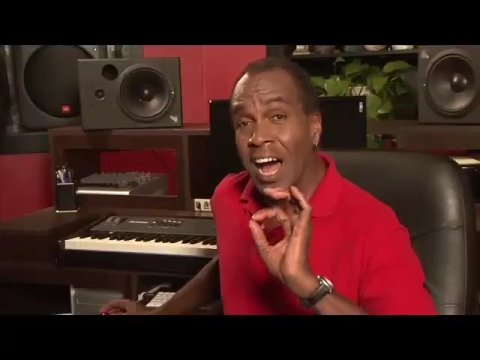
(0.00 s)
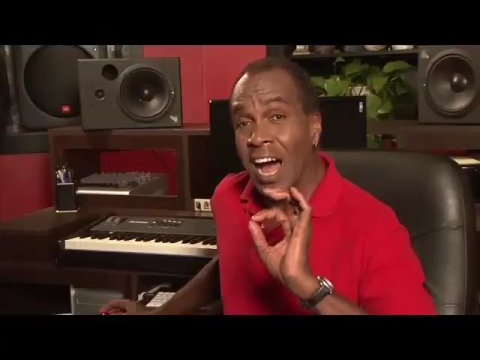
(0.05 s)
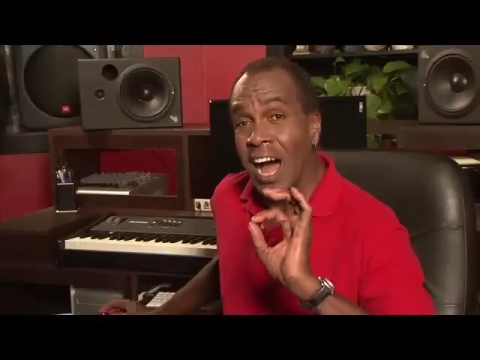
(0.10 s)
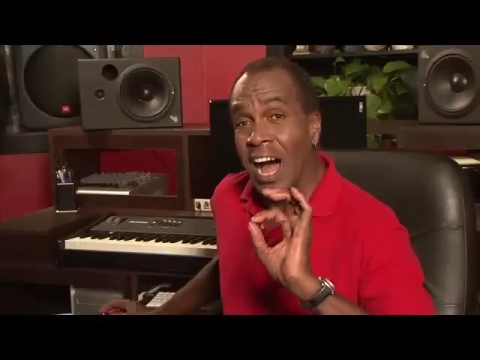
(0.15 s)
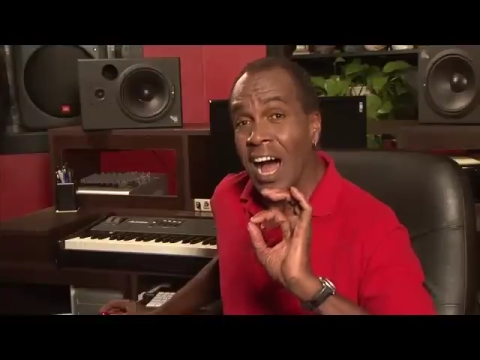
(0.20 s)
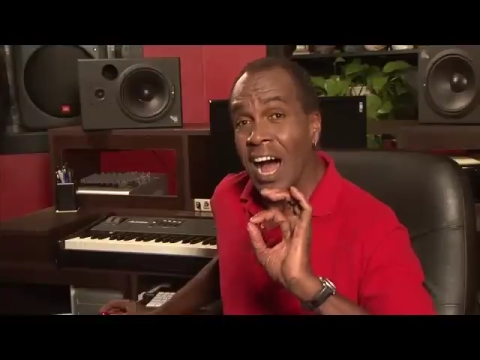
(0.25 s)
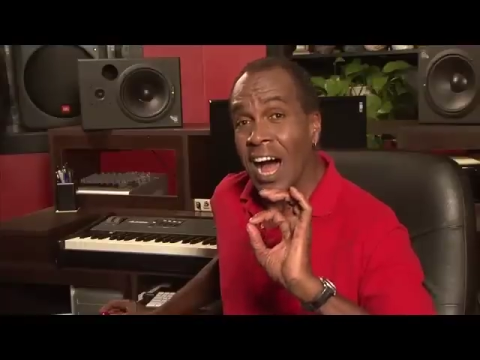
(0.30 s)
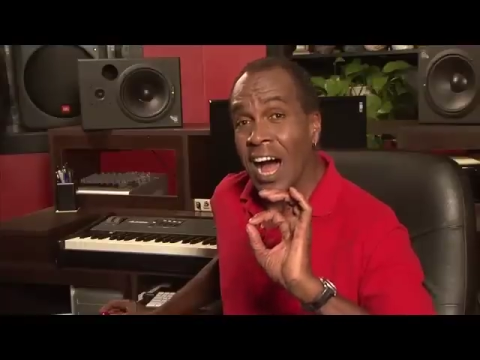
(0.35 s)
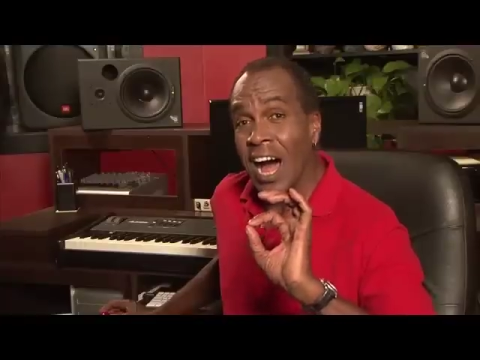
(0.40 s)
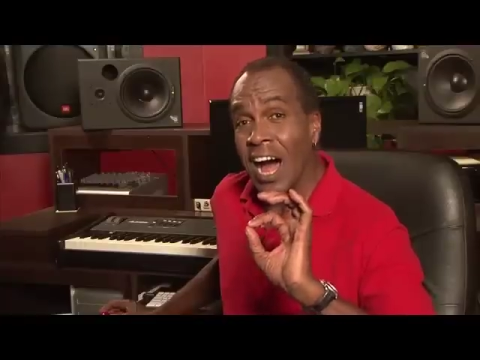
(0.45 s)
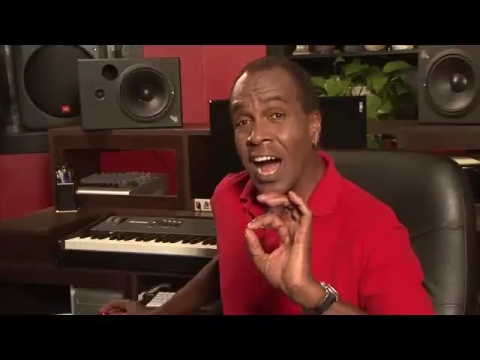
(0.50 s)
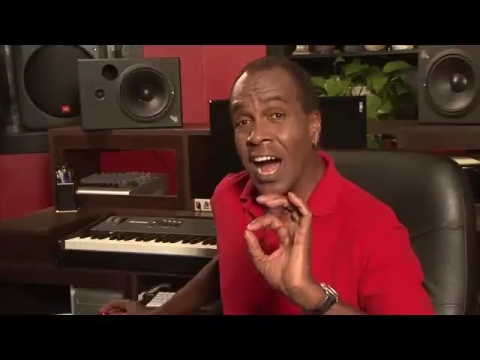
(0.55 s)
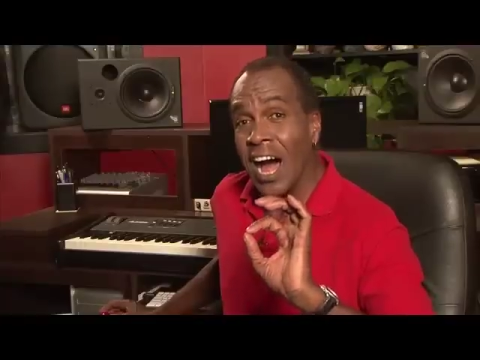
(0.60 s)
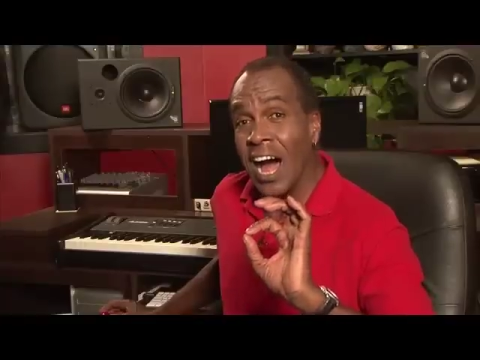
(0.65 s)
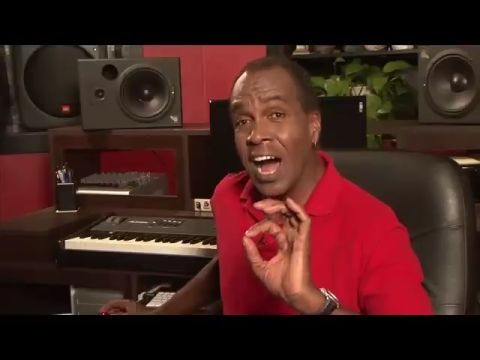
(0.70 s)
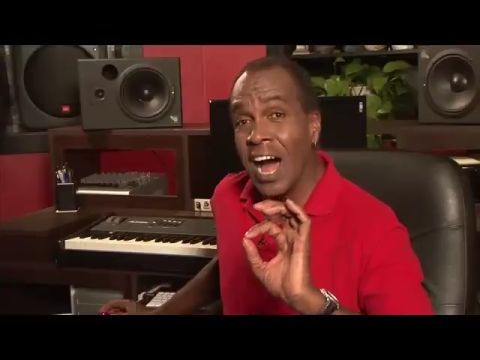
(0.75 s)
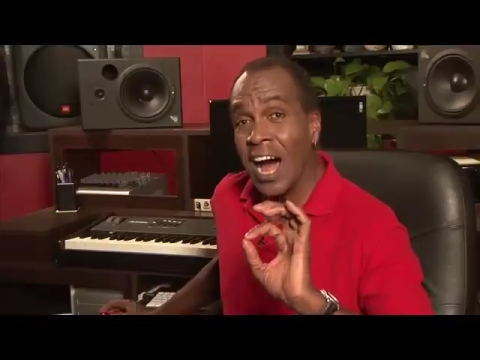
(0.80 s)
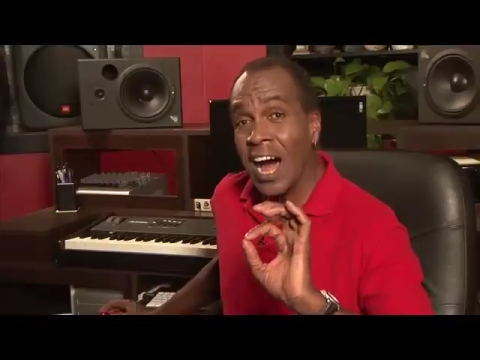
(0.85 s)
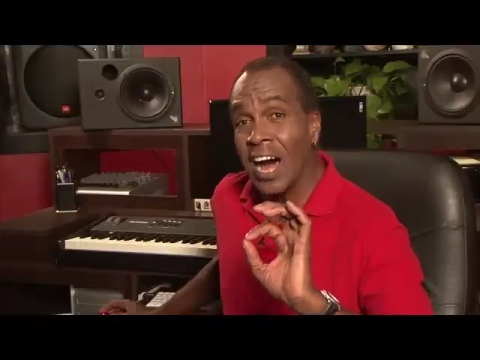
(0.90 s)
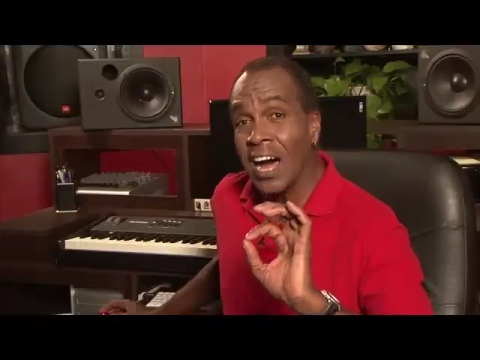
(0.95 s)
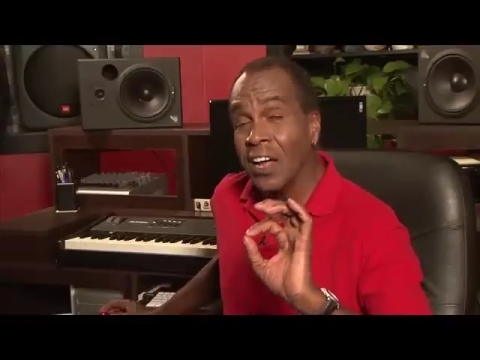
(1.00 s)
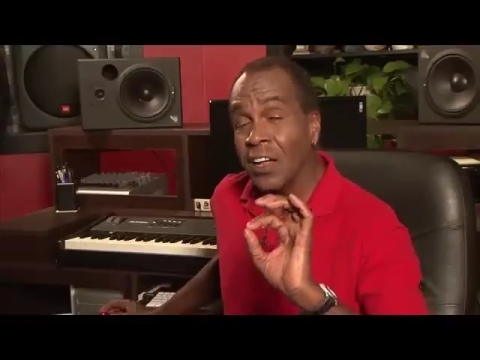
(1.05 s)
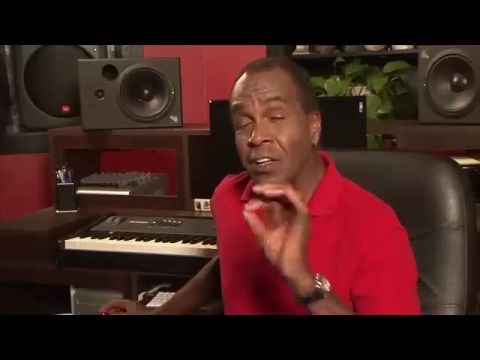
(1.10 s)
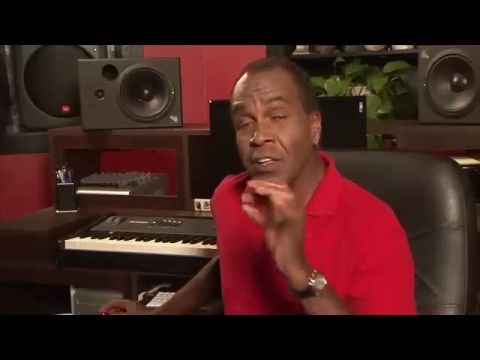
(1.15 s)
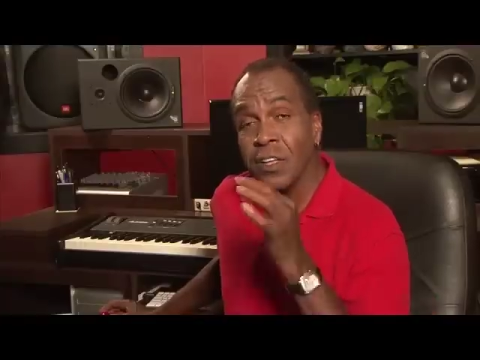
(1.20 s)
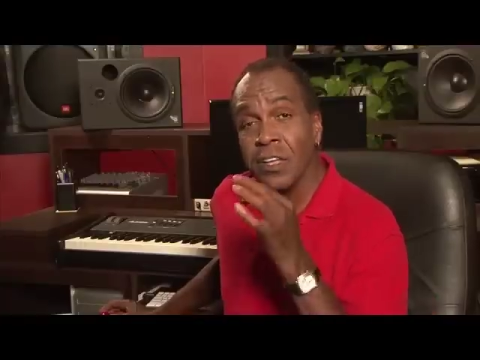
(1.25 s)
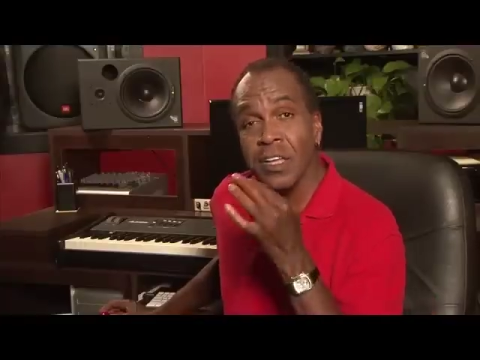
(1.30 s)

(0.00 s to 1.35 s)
ah,